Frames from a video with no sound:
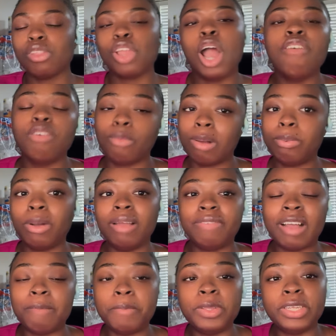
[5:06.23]
Over
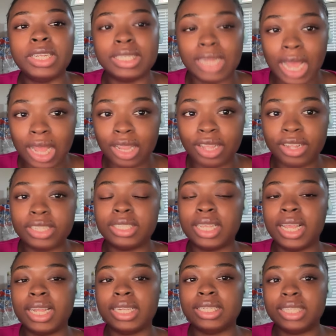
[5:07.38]
$1.5 million
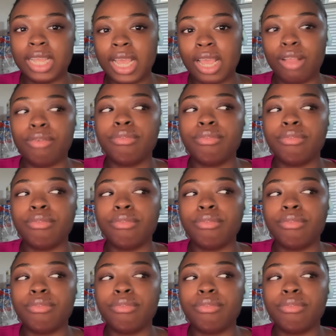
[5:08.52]
in debt